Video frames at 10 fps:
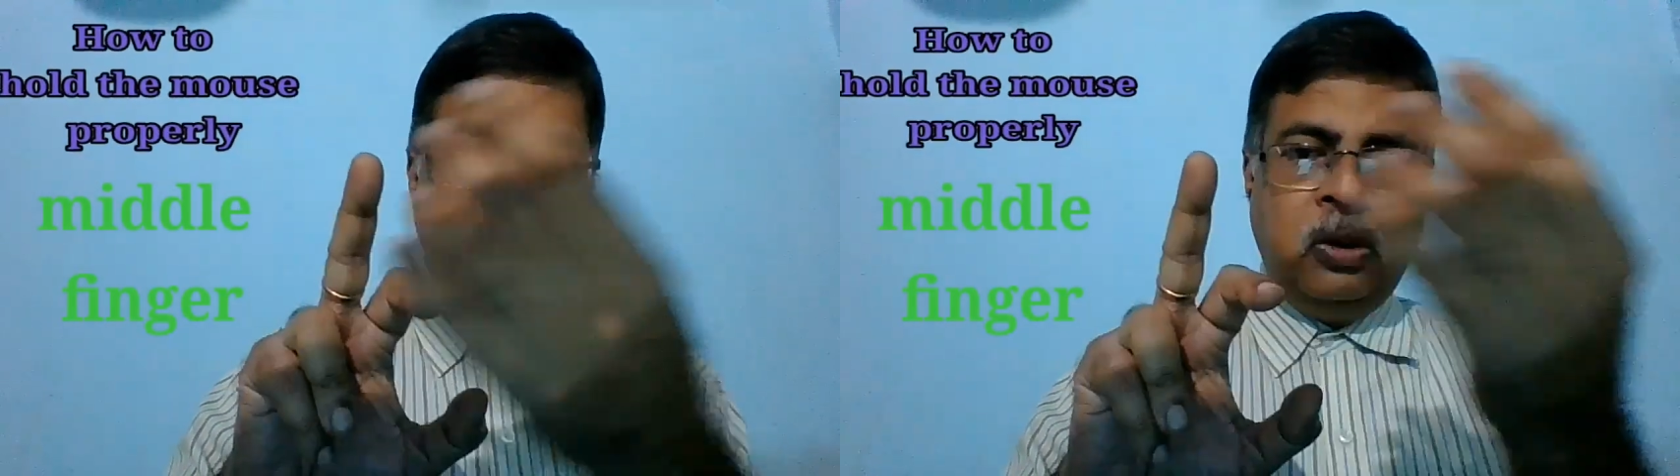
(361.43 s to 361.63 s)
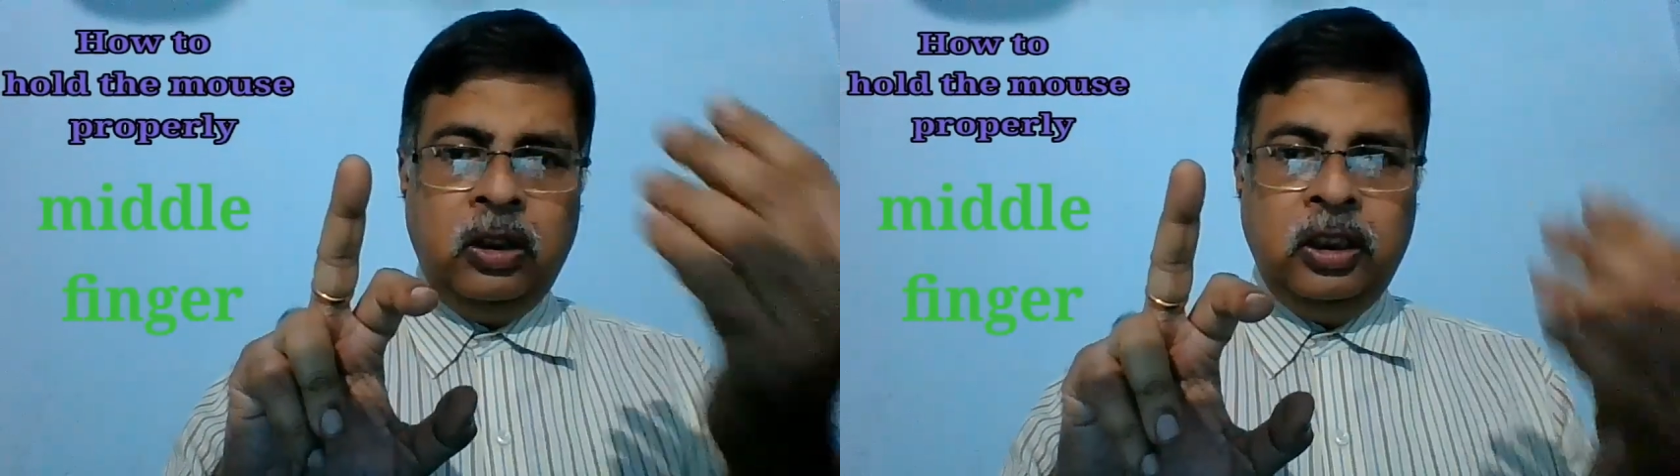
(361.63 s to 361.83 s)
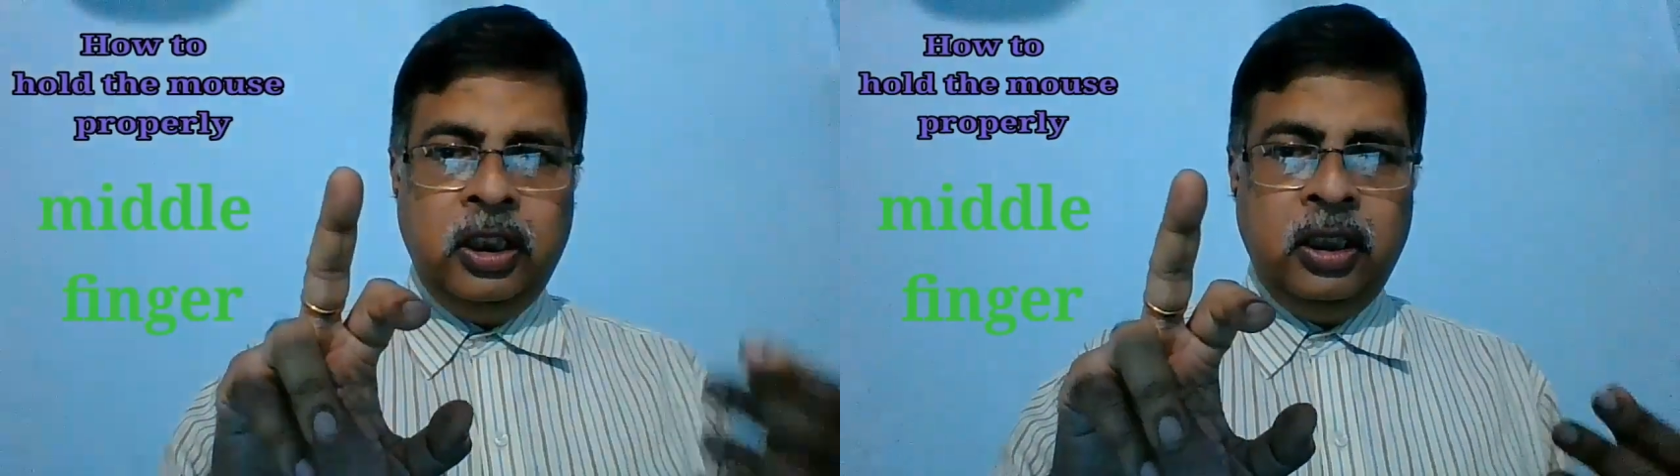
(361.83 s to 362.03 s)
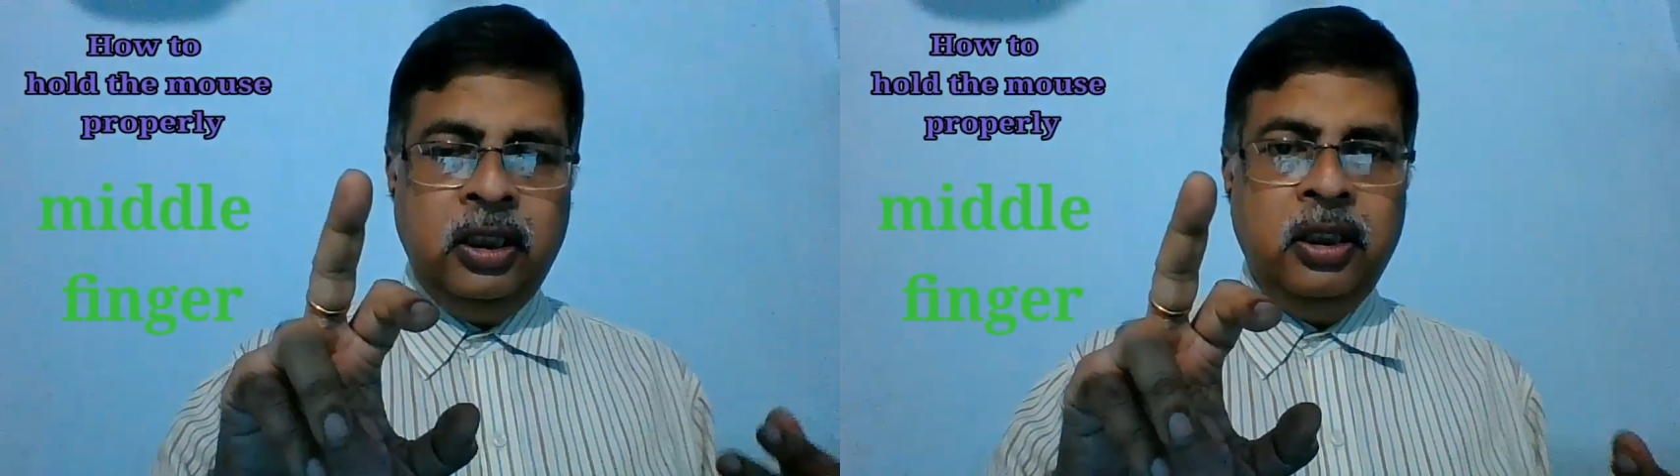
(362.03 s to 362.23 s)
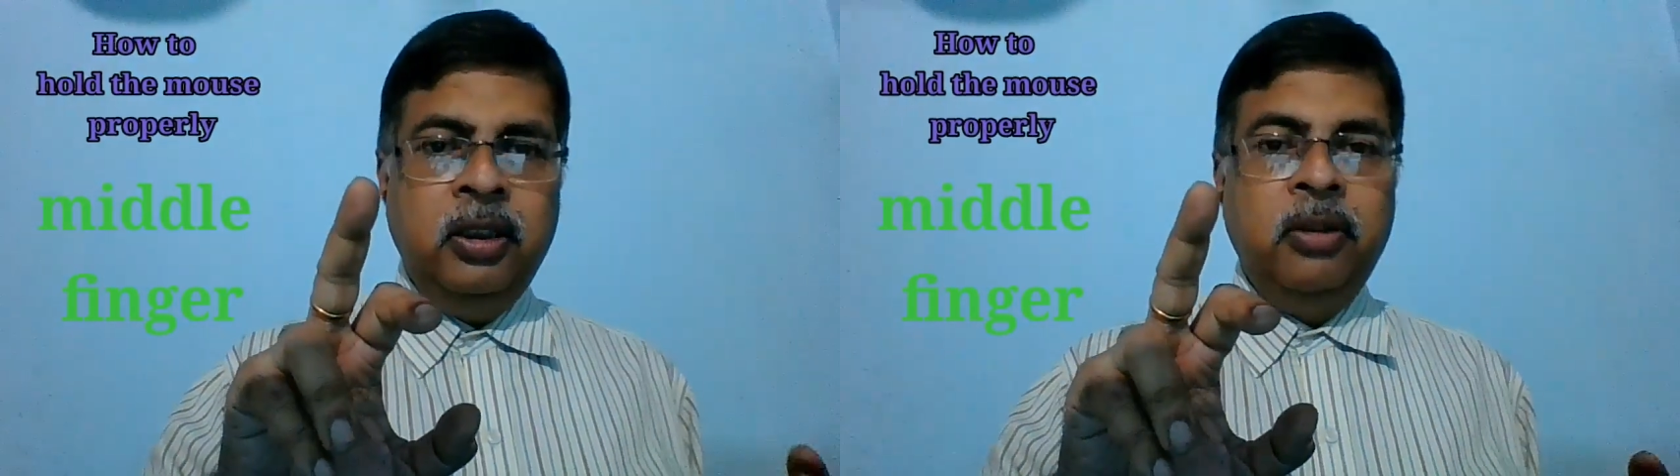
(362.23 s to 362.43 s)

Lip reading: called the